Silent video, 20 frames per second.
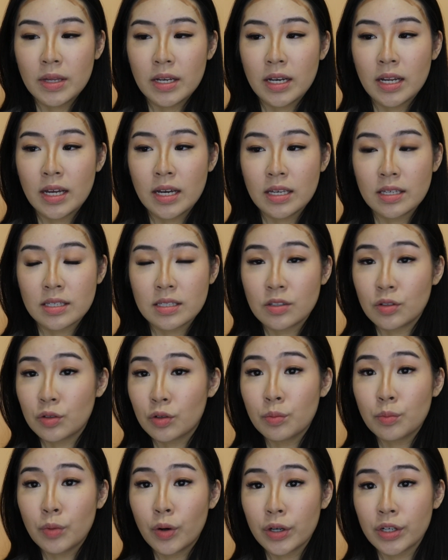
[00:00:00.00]
It has
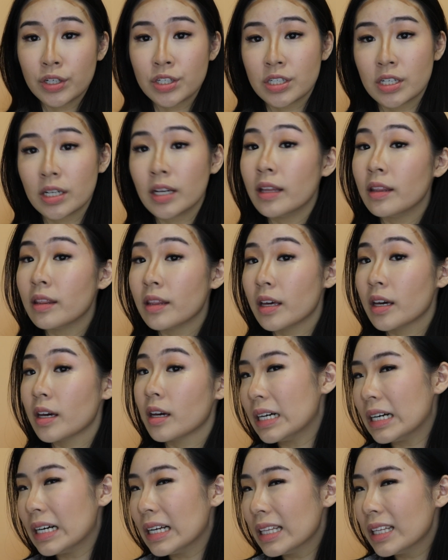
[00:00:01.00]
no moisture in there.
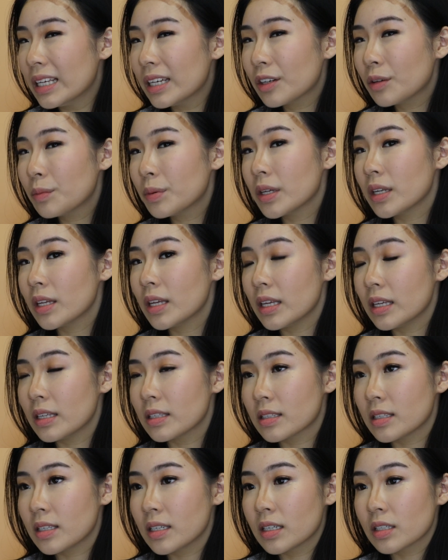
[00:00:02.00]
A little bit
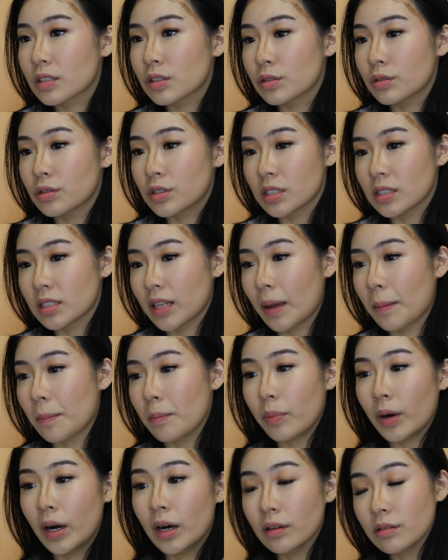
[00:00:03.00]
easier to just like
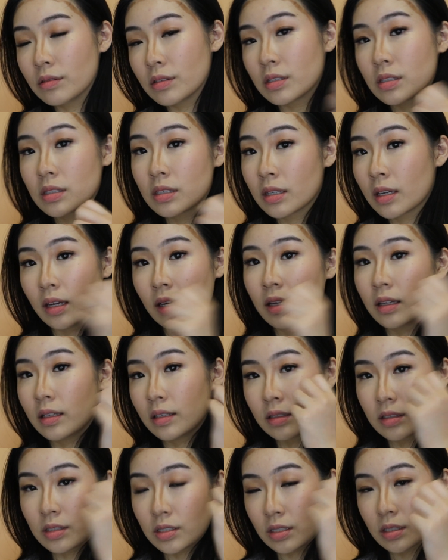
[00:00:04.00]
bounce
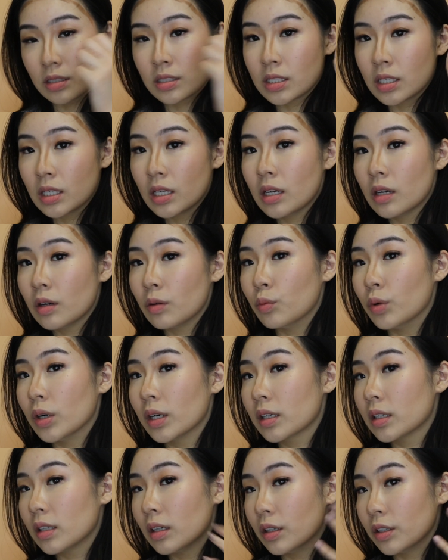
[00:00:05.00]
and just
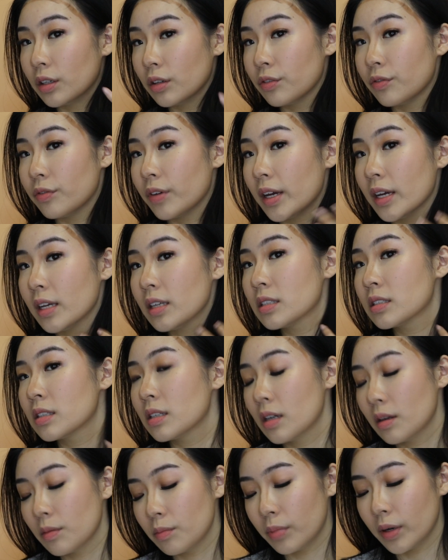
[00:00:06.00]
work on your face.
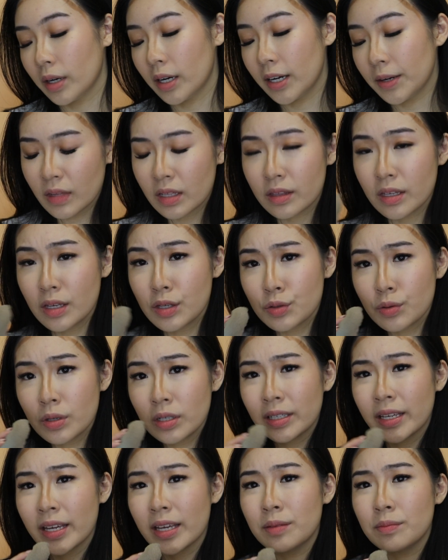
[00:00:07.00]
But this
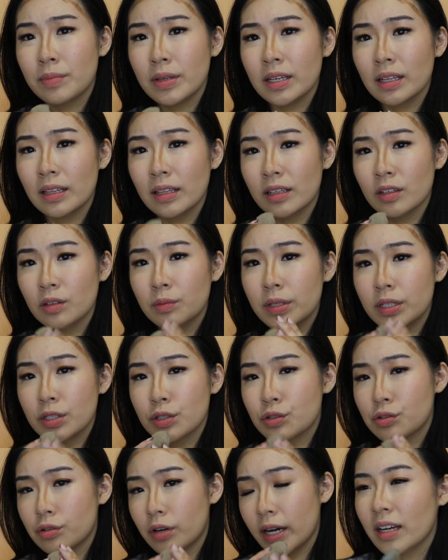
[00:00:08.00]
one can be a little bit
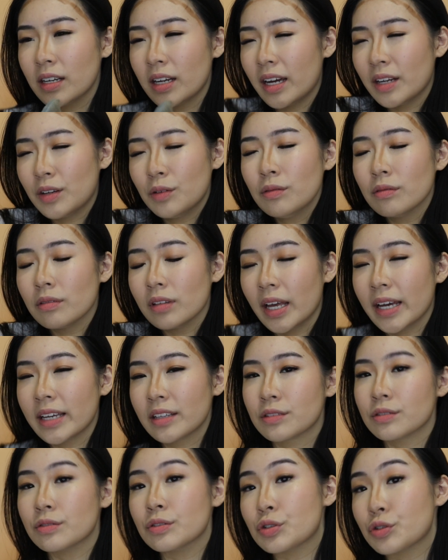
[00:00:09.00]
dry. I don't
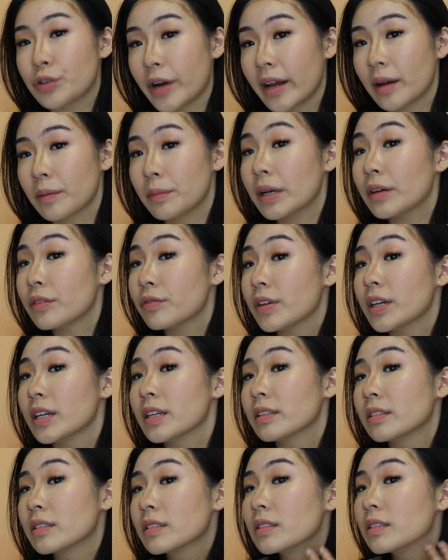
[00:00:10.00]
like to drag my
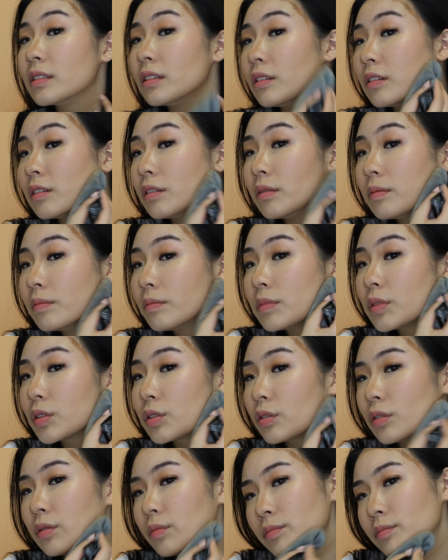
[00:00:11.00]
face, you know,
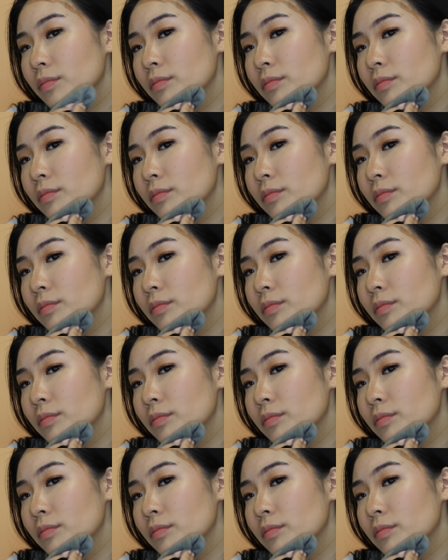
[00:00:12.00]
so.